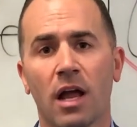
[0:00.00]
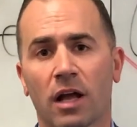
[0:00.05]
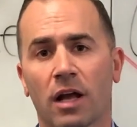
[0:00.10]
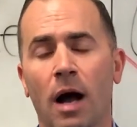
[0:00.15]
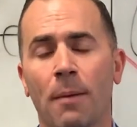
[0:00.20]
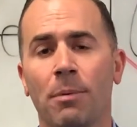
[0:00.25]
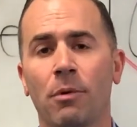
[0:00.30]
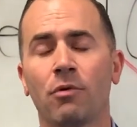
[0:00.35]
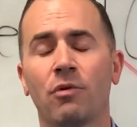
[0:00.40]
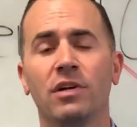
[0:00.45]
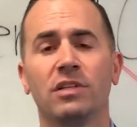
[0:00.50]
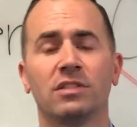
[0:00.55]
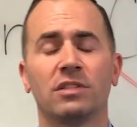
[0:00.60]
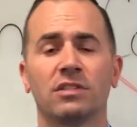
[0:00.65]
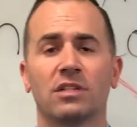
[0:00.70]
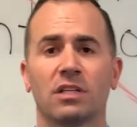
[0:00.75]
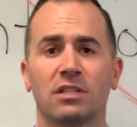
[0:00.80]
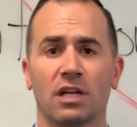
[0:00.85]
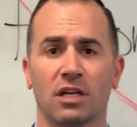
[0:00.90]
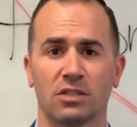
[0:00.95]
Couple
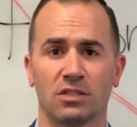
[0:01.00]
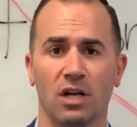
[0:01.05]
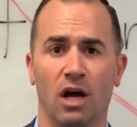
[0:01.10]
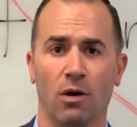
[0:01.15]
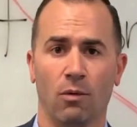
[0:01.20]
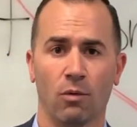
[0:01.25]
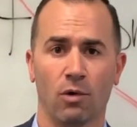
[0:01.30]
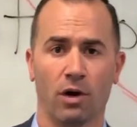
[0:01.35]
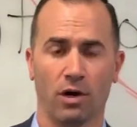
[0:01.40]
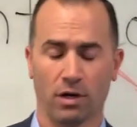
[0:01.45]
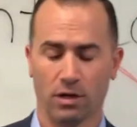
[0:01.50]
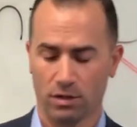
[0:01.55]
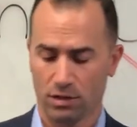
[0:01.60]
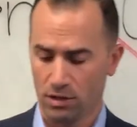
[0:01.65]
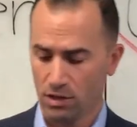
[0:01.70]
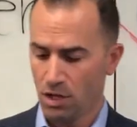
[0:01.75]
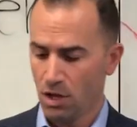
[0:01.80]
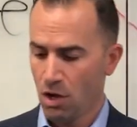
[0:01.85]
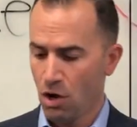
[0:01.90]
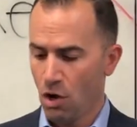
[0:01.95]
reasons it does not work.
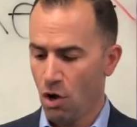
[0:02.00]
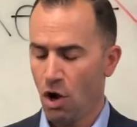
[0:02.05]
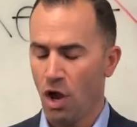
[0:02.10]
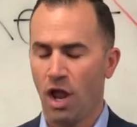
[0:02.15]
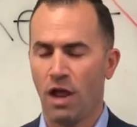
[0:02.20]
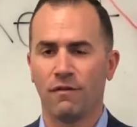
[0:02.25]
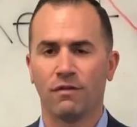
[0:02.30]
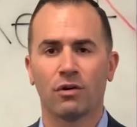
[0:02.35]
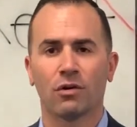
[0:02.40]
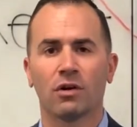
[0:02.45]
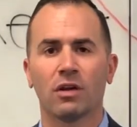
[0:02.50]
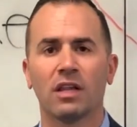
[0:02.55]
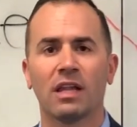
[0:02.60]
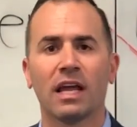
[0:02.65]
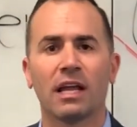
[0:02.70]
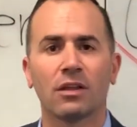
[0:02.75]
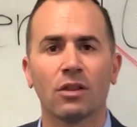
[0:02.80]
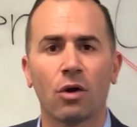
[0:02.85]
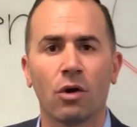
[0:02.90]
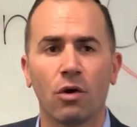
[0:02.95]
If you're a
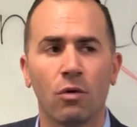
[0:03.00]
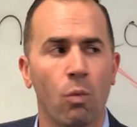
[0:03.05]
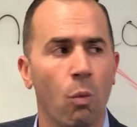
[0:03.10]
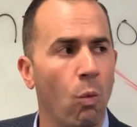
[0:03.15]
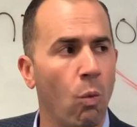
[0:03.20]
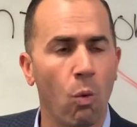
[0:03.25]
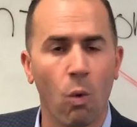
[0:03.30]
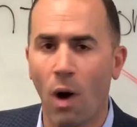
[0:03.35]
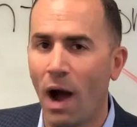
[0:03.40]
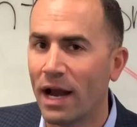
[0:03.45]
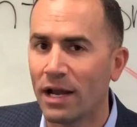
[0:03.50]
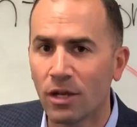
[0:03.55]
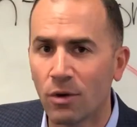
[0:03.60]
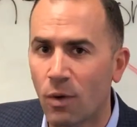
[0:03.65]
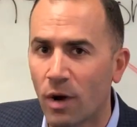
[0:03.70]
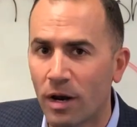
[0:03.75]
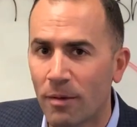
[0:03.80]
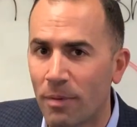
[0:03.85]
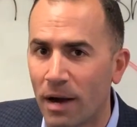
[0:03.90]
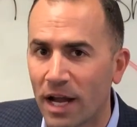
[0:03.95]
landlord, why do you
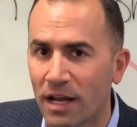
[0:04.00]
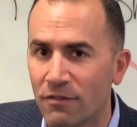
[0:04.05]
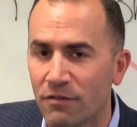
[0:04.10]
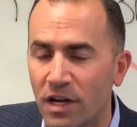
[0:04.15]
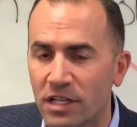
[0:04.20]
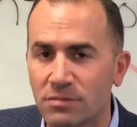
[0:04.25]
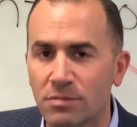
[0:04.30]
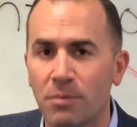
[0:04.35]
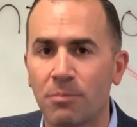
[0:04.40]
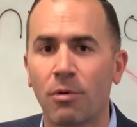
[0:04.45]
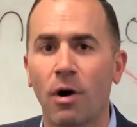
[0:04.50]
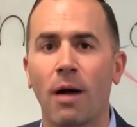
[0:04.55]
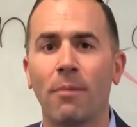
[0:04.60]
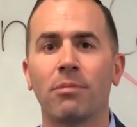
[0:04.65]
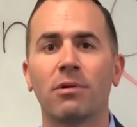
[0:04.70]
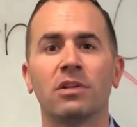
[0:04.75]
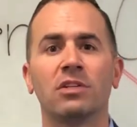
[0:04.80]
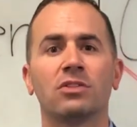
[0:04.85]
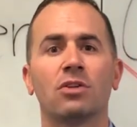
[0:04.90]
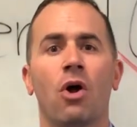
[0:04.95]
want to buy investment
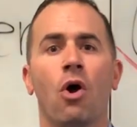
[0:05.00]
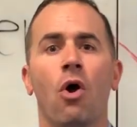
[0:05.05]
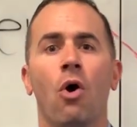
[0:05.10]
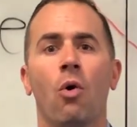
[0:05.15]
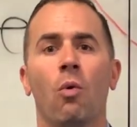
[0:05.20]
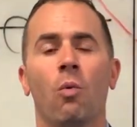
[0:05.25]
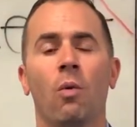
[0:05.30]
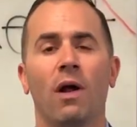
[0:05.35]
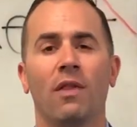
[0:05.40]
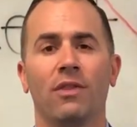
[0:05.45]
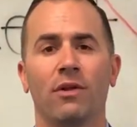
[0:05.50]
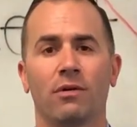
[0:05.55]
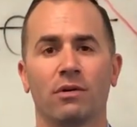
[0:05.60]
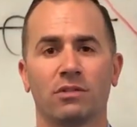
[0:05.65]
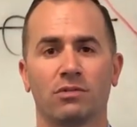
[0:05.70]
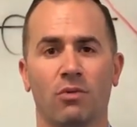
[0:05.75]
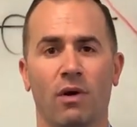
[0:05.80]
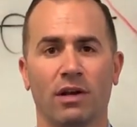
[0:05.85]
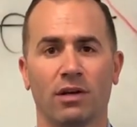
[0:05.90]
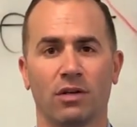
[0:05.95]
properties when there
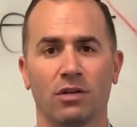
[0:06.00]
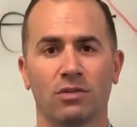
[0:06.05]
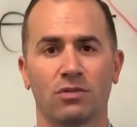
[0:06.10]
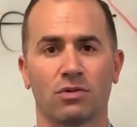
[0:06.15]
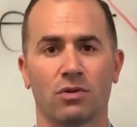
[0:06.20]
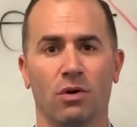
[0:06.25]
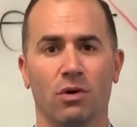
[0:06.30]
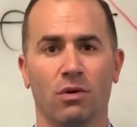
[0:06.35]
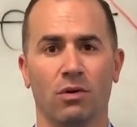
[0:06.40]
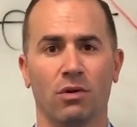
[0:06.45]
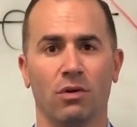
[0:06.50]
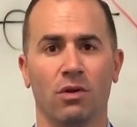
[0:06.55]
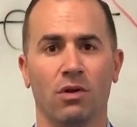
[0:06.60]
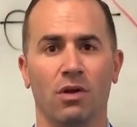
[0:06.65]
is rent control?